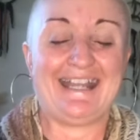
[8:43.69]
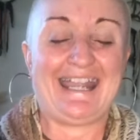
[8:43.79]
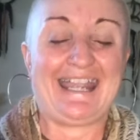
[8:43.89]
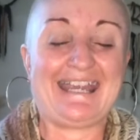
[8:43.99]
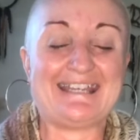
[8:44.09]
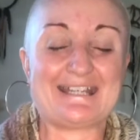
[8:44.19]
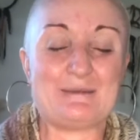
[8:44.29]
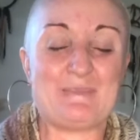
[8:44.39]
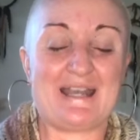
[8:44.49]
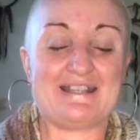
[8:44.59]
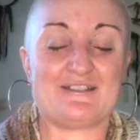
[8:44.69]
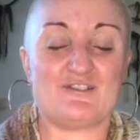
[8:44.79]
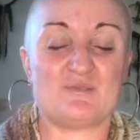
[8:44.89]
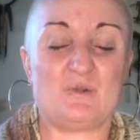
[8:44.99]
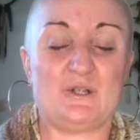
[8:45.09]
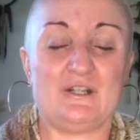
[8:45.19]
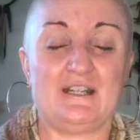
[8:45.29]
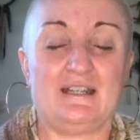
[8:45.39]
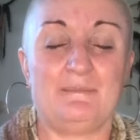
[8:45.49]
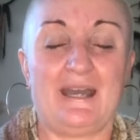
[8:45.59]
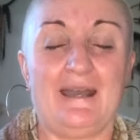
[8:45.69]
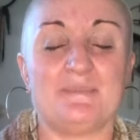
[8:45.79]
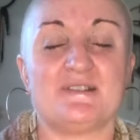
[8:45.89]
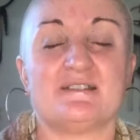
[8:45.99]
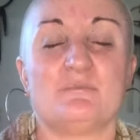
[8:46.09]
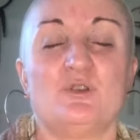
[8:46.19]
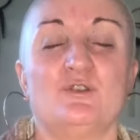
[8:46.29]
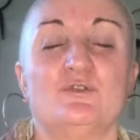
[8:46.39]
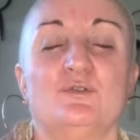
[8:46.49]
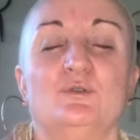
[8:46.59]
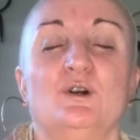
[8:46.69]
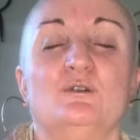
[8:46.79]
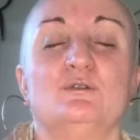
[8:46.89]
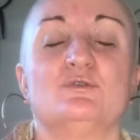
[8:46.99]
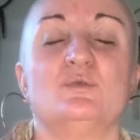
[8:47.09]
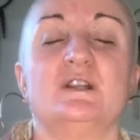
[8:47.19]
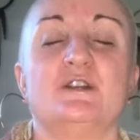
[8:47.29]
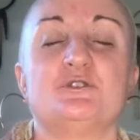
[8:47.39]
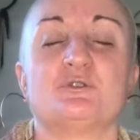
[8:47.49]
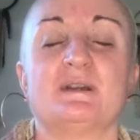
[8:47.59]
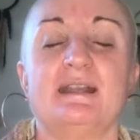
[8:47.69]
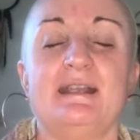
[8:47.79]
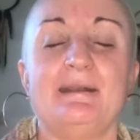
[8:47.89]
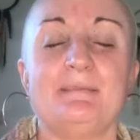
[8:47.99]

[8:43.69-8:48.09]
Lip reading: into the base of the spine. Perhaps it's a beautiful old willow tree.